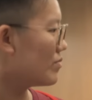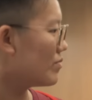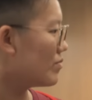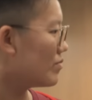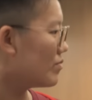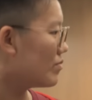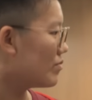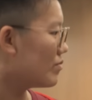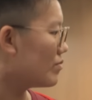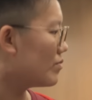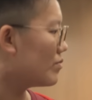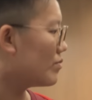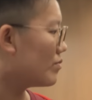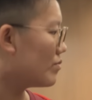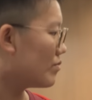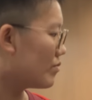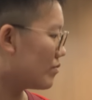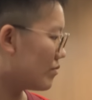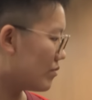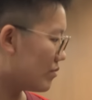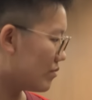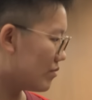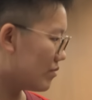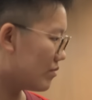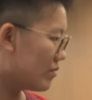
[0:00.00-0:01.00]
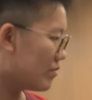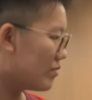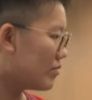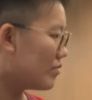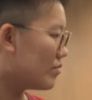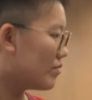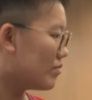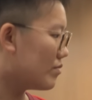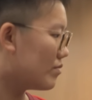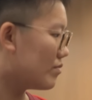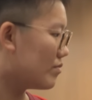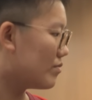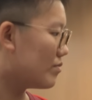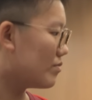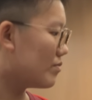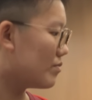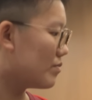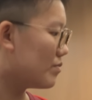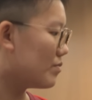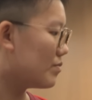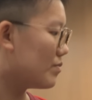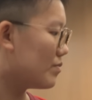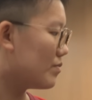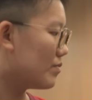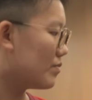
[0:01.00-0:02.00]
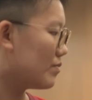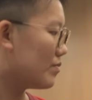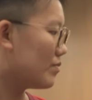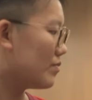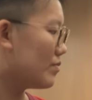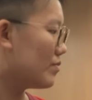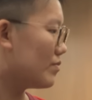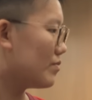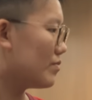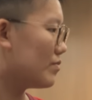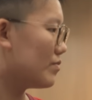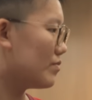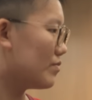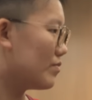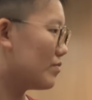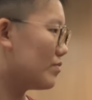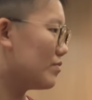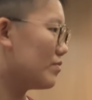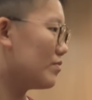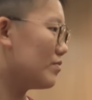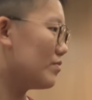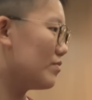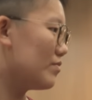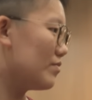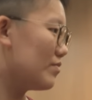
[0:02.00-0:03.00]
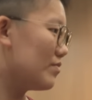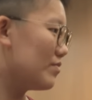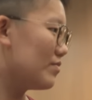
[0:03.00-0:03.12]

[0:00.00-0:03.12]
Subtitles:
The person shown says nothing.